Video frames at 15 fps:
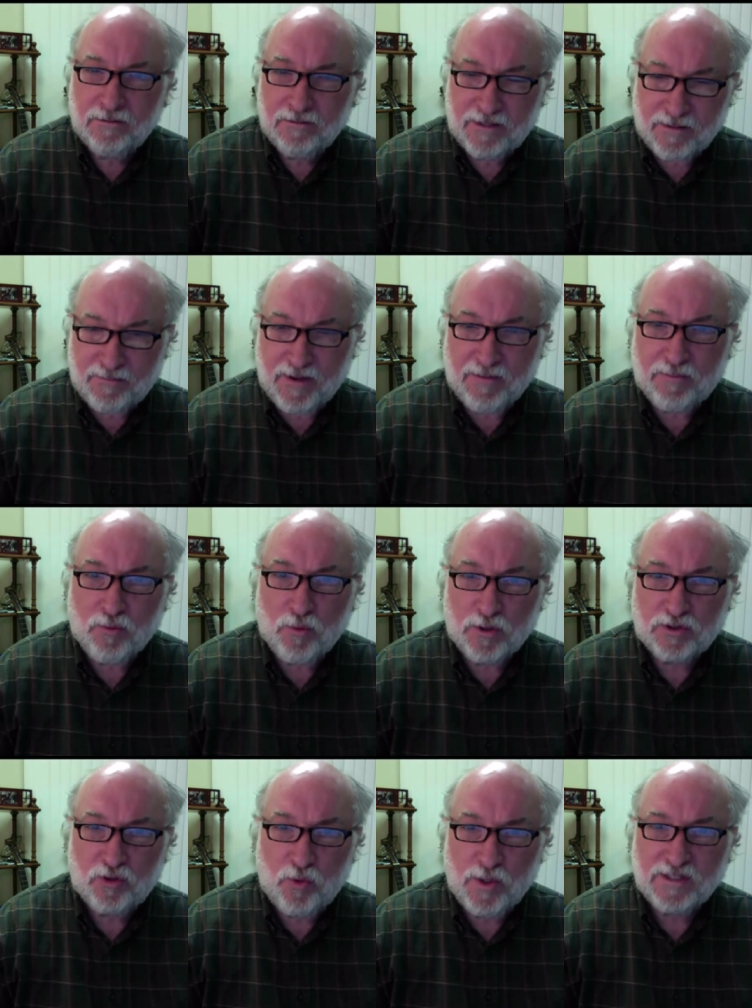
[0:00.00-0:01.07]
that people will
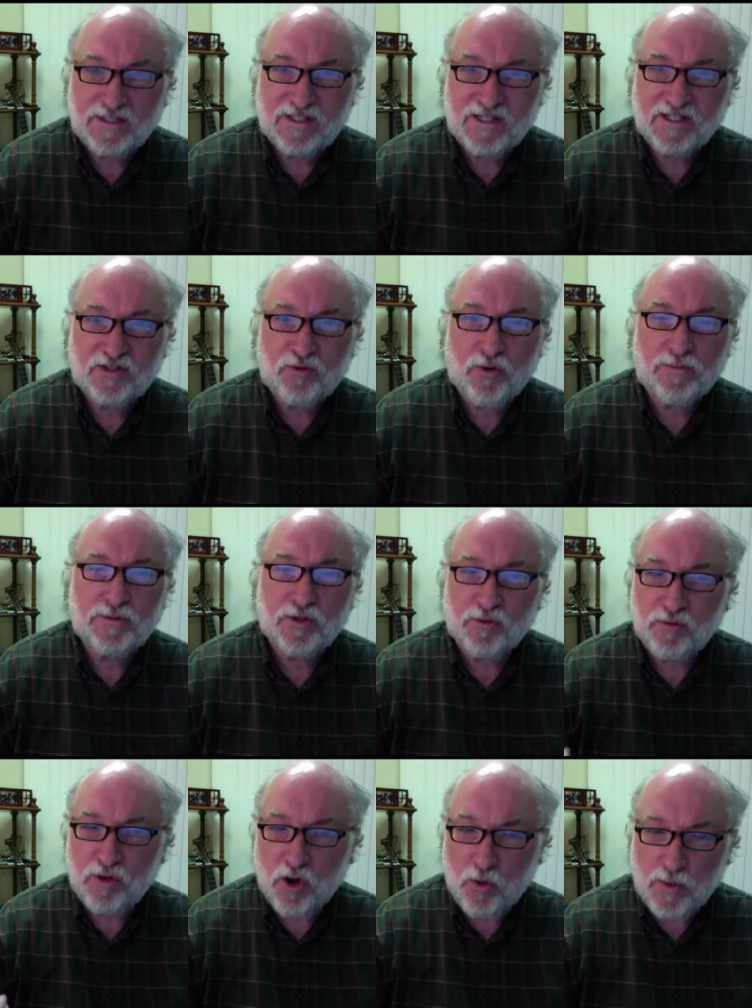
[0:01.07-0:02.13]
twist the scripture,
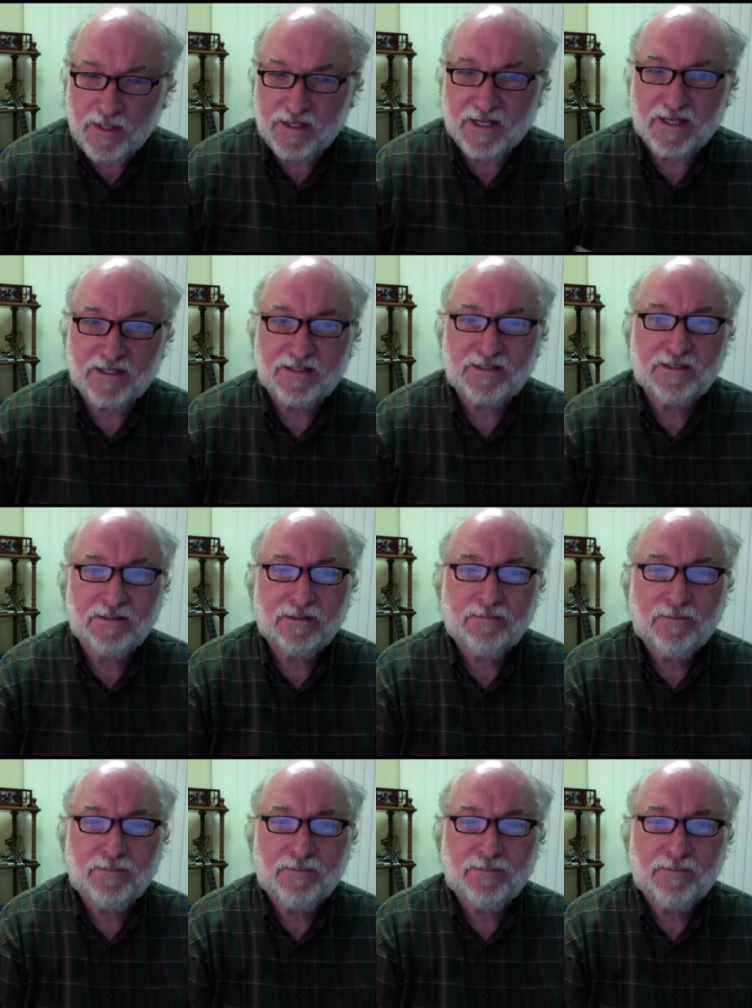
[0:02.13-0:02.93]
knowing this,